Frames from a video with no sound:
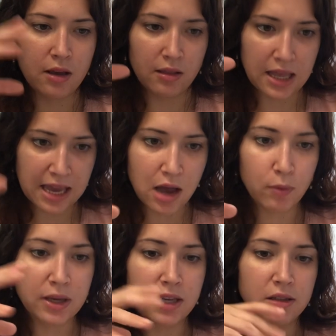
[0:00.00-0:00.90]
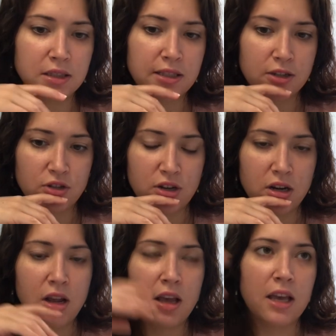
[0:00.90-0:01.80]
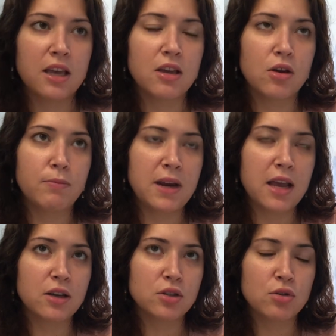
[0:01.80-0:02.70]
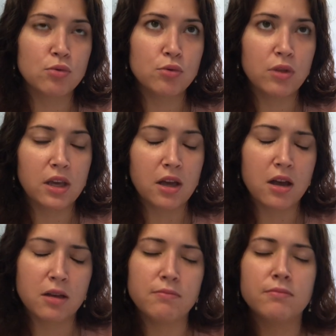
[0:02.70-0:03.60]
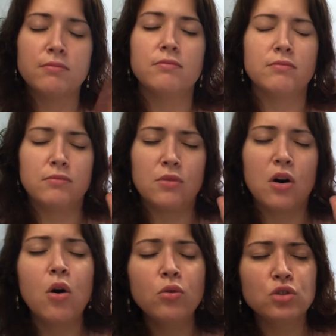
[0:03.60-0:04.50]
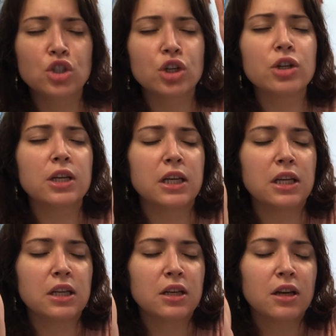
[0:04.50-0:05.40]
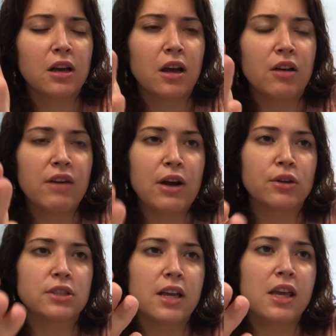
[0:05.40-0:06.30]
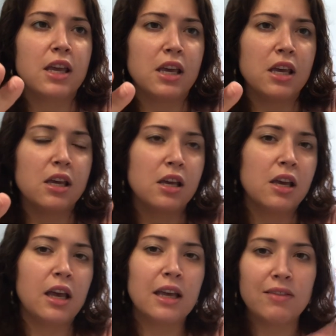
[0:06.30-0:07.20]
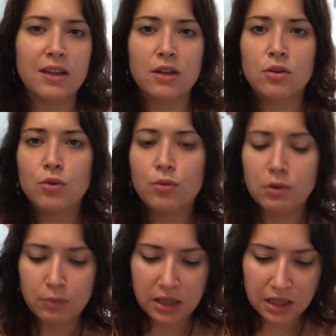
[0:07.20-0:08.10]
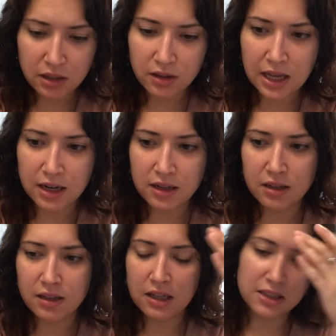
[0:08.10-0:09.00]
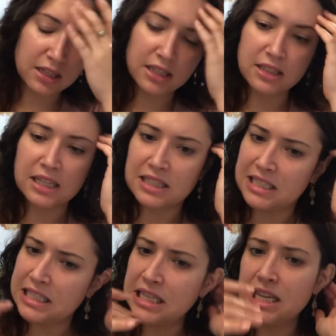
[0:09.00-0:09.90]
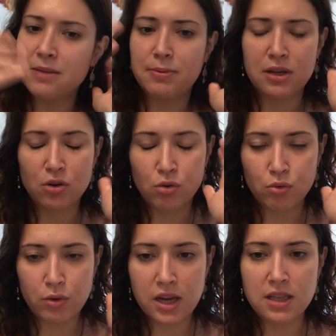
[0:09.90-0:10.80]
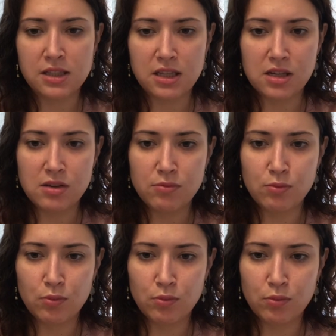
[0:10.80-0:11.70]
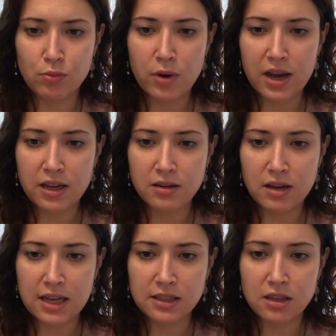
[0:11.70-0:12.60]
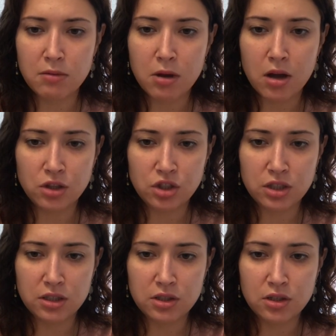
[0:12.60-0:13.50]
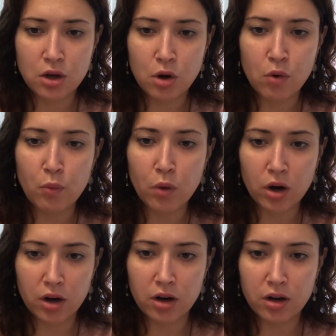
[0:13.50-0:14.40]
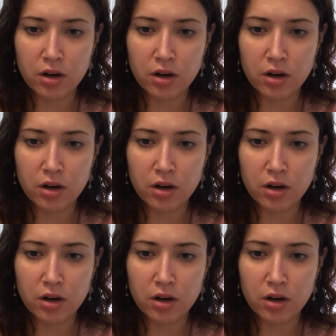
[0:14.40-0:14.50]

Like how we heal addiction. It can take us through the um, whole journey of our psyche. And then when we heal that, it's, it's, it's deep and crazy, right? Like subconscious work.